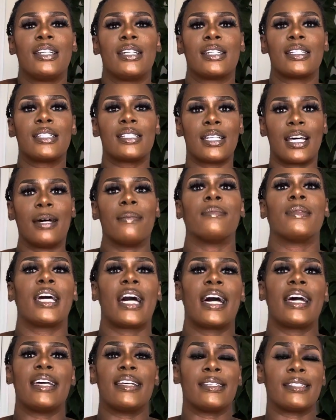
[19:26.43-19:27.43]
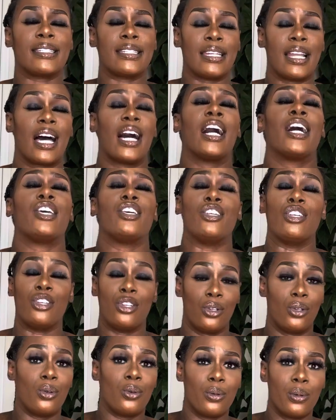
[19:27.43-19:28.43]
accept that it's not
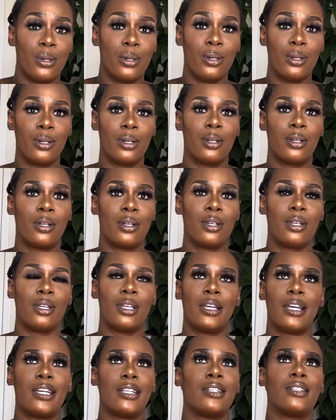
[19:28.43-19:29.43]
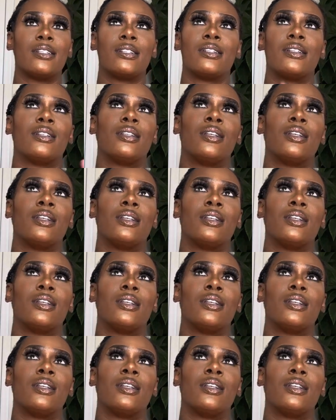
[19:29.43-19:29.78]
you, it